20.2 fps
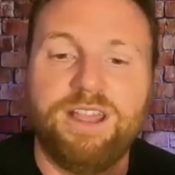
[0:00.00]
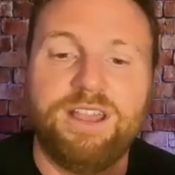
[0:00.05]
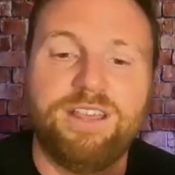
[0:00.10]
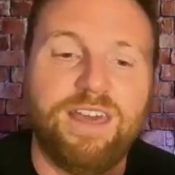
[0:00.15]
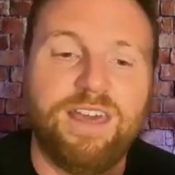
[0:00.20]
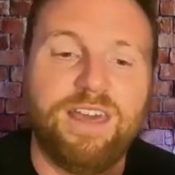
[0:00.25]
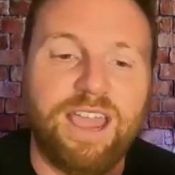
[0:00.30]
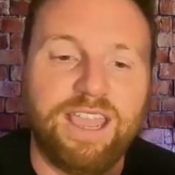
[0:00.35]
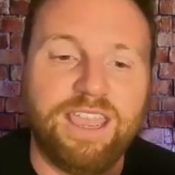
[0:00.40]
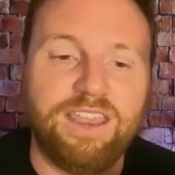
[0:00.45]

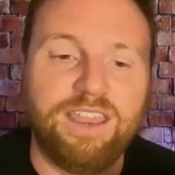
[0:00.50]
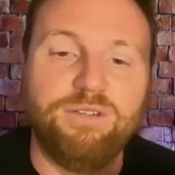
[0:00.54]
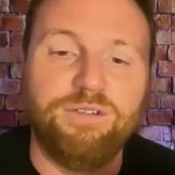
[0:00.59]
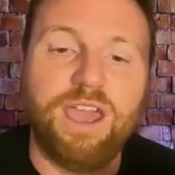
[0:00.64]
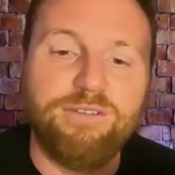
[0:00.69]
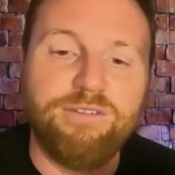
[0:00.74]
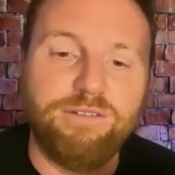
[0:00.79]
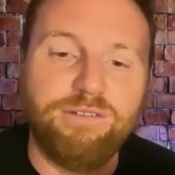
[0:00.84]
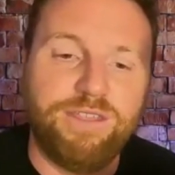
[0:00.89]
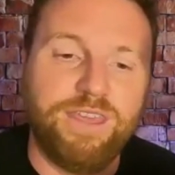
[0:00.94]
that I can do
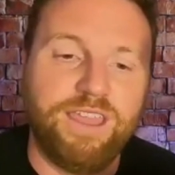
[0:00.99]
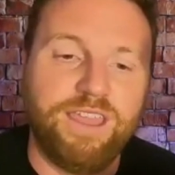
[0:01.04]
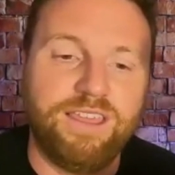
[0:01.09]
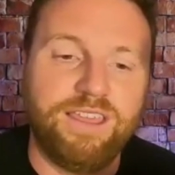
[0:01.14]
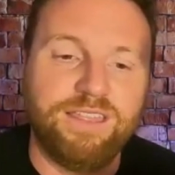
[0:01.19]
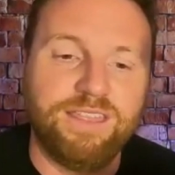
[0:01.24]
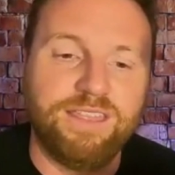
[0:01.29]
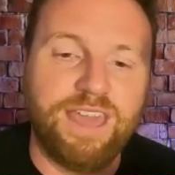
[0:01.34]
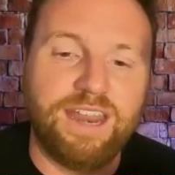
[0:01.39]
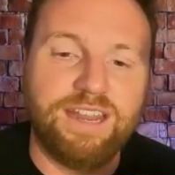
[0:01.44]
everything
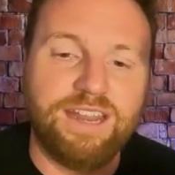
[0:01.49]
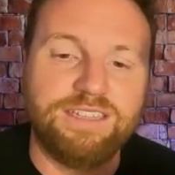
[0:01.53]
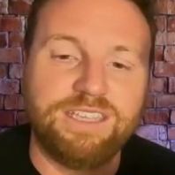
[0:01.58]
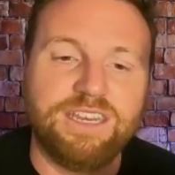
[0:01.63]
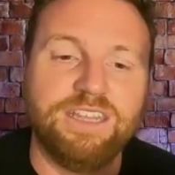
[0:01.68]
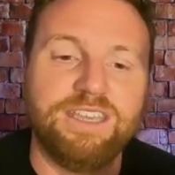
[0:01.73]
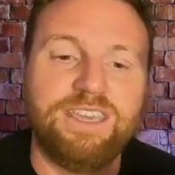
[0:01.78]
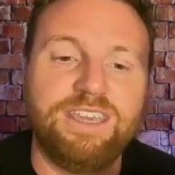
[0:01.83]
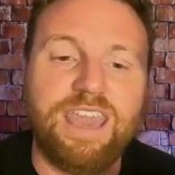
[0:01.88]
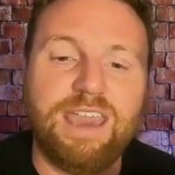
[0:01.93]
that is going
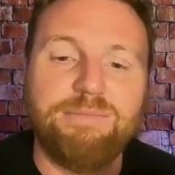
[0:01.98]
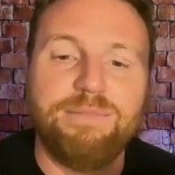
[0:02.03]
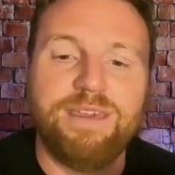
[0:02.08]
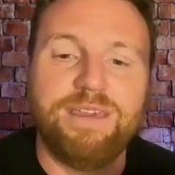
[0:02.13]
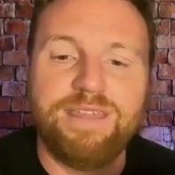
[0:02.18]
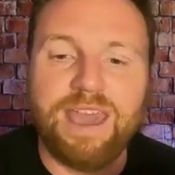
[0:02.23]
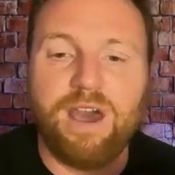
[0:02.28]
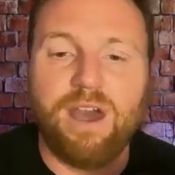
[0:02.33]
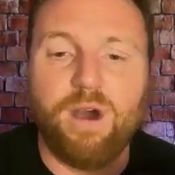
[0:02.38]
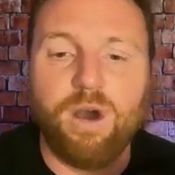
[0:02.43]
to get me
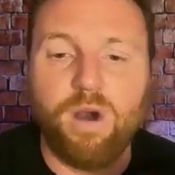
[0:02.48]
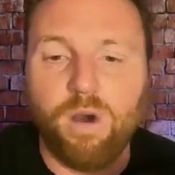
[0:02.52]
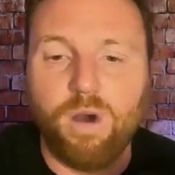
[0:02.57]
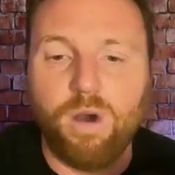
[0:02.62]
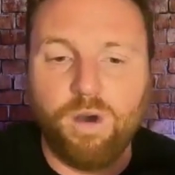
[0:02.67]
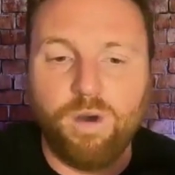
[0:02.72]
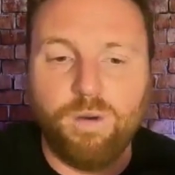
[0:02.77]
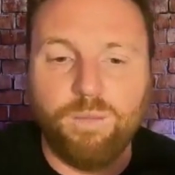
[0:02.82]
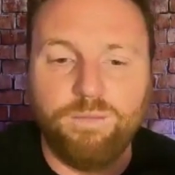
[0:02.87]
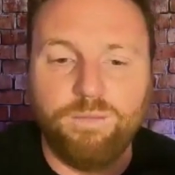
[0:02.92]
that
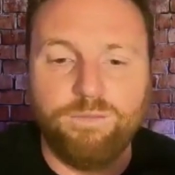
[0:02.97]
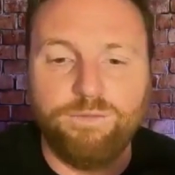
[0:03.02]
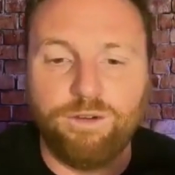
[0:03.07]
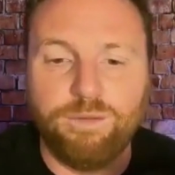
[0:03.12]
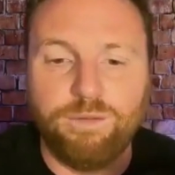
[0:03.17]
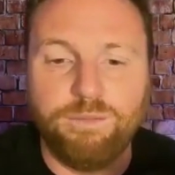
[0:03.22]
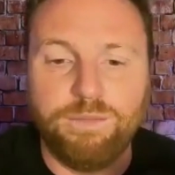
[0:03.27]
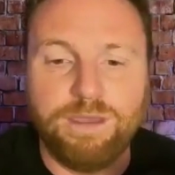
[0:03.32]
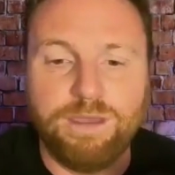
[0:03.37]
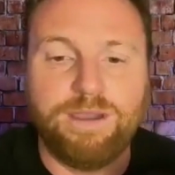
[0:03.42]
home for
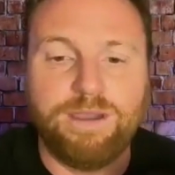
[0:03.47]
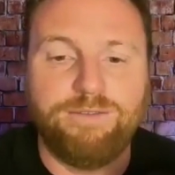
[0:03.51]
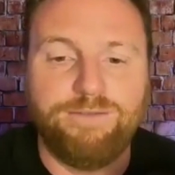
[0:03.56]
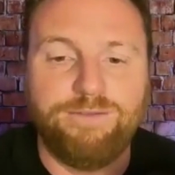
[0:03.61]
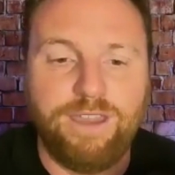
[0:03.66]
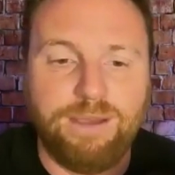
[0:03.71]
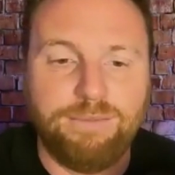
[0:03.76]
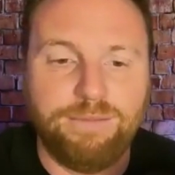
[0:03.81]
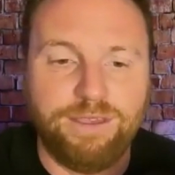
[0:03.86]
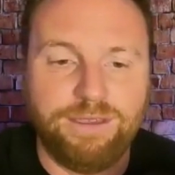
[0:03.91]
me and my
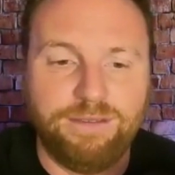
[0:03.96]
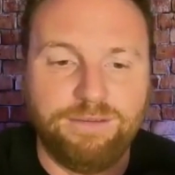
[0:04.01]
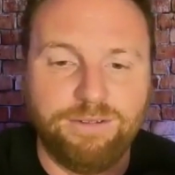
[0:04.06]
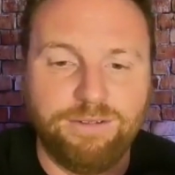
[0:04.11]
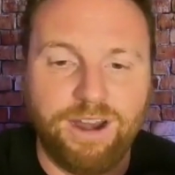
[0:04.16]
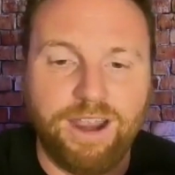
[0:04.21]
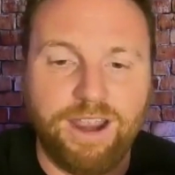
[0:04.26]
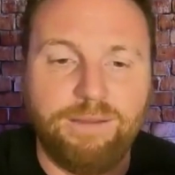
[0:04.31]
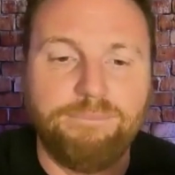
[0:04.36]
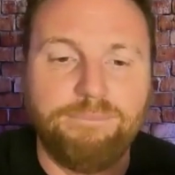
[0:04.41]
family, right?